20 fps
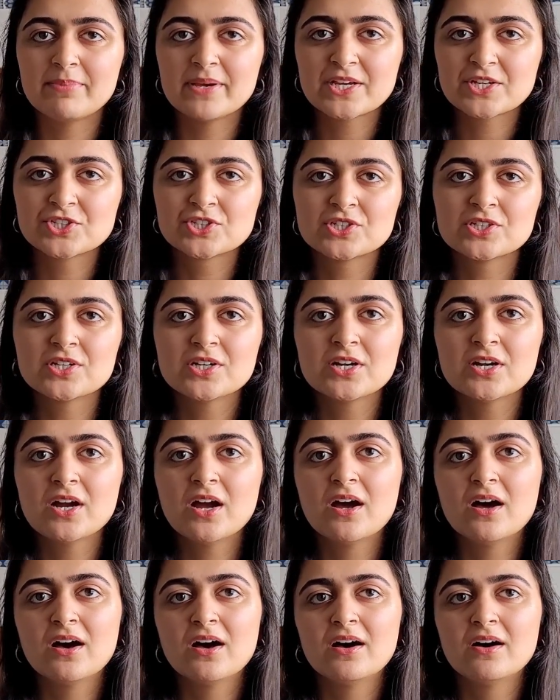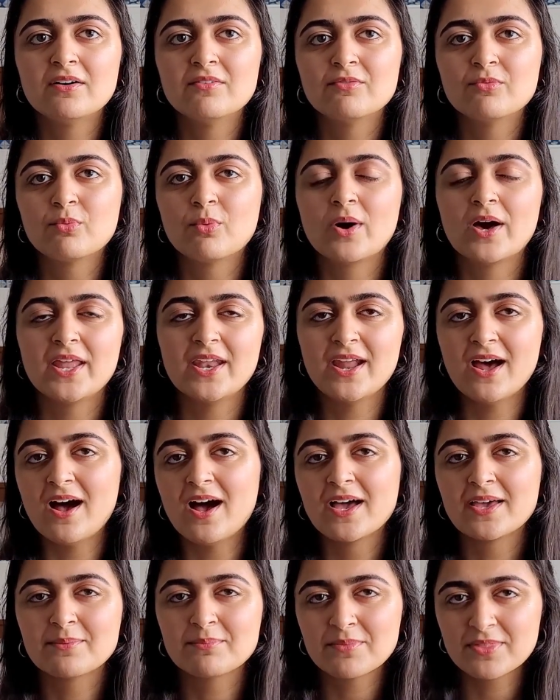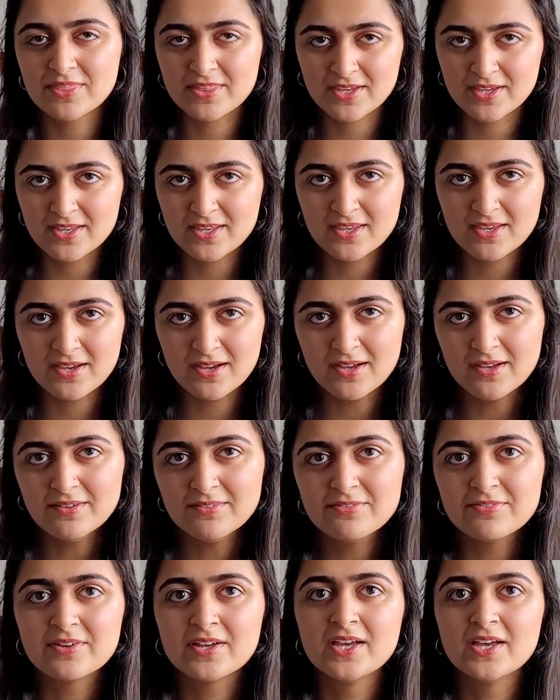picture of what I'm thinking of.